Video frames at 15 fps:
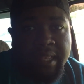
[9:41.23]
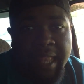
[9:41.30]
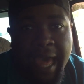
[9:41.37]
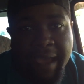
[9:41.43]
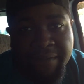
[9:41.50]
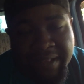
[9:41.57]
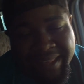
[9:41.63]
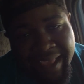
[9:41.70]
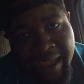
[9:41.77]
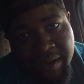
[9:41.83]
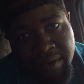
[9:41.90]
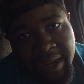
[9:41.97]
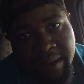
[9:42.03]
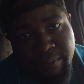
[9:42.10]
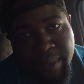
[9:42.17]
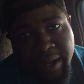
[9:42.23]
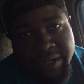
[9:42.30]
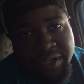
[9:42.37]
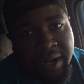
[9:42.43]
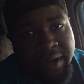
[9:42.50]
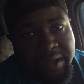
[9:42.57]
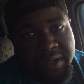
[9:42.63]
Did live sound at
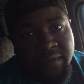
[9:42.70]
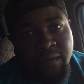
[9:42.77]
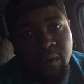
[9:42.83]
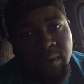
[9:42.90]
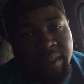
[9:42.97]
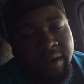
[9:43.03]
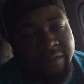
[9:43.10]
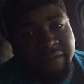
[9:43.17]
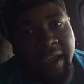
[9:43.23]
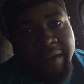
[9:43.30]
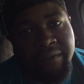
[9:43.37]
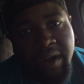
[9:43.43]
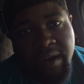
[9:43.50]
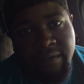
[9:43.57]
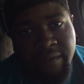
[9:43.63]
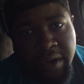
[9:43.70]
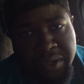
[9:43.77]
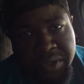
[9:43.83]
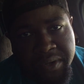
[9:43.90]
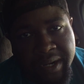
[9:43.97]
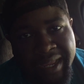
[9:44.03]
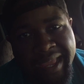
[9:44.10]
my church for their 5-year
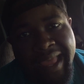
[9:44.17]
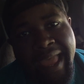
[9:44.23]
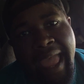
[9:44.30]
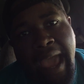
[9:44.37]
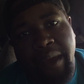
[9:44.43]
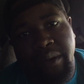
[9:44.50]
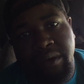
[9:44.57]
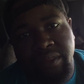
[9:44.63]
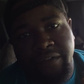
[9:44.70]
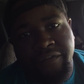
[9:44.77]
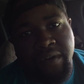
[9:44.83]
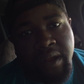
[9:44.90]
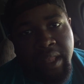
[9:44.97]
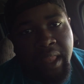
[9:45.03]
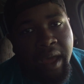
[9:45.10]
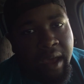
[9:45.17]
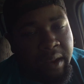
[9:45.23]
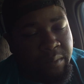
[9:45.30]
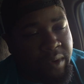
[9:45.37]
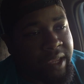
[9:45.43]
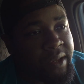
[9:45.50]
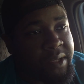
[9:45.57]
anniversary out on the front
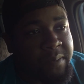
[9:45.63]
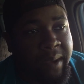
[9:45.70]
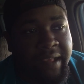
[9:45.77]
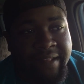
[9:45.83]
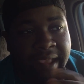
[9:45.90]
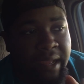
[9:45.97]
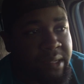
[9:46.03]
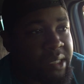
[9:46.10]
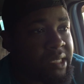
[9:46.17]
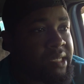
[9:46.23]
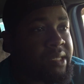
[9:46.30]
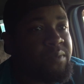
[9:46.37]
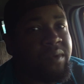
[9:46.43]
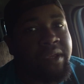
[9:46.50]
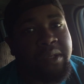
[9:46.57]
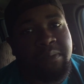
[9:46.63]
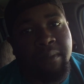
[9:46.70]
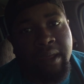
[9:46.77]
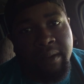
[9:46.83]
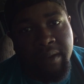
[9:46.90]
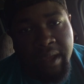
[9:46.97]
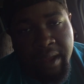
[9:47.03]
lawn. We used my sound system. We
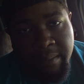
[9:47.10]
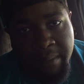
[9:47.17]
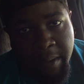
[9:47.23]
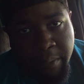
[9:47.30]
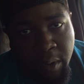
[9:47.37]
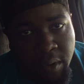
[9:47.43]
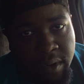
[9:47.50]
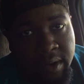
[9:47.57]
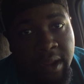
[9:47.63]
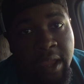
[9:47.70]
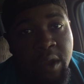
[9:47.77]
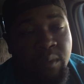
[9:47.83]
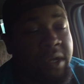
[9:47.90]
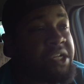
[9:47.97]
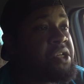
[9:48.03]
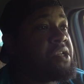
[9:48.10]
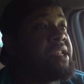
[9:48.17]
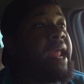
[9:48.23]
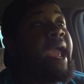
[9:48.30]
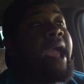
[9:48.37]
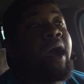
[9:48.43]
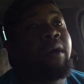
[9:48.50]
used my my board, which
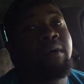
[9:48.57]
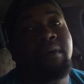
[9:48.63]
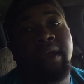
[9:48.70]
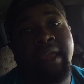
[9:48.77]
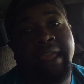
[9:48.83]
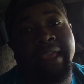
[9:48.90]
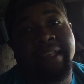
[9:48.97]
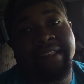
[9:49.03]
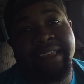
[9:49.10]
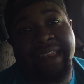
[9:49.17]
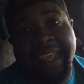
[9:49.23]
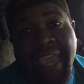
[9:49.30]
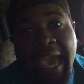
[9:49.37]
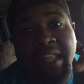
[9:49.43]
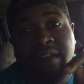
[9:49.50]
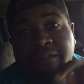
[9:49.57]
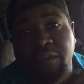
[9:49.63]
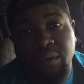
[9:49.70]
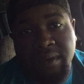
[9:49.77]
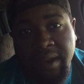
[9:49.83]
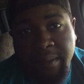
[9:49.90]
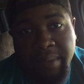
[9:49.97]
now is in
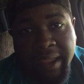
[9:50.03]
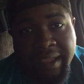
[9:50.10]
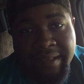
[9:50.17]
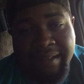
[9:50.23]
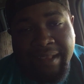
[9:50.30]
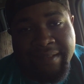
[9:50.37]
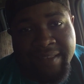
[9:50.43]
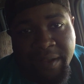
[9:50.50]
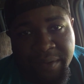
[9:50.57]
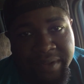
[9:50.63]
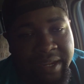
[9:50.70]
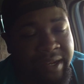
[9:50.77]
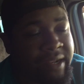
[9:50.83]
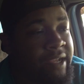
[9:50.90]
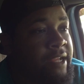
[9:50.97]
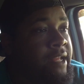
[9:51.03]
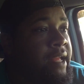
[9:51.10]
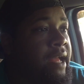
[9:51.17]
California because I sold it.